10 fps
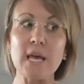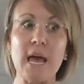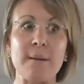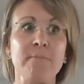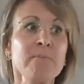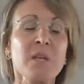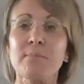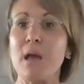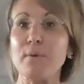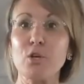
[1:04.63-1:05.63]
and
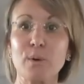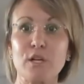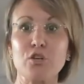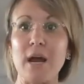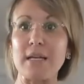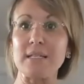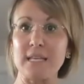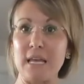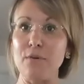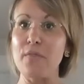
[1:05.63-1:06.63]
maybe you wanna to try to
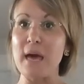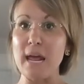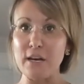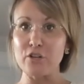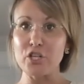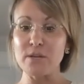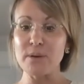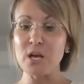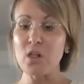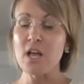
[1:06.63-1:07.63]
save on that energy
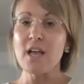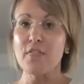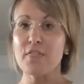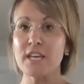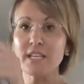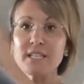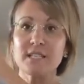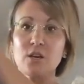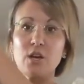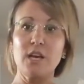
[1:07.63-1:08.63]
bill,
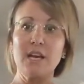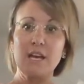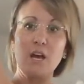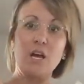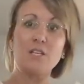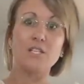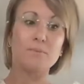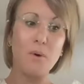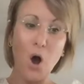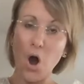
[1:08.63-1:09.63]
this
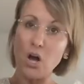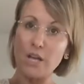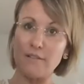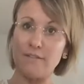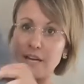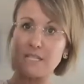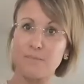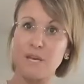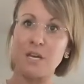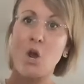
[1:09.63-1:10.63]
small
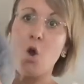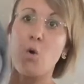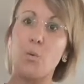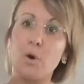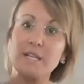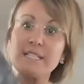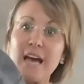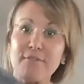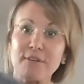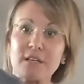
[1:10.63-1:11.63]
investment would
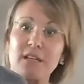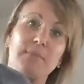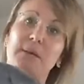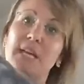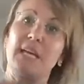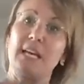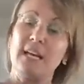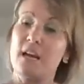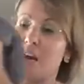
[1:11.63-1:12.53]
definitely be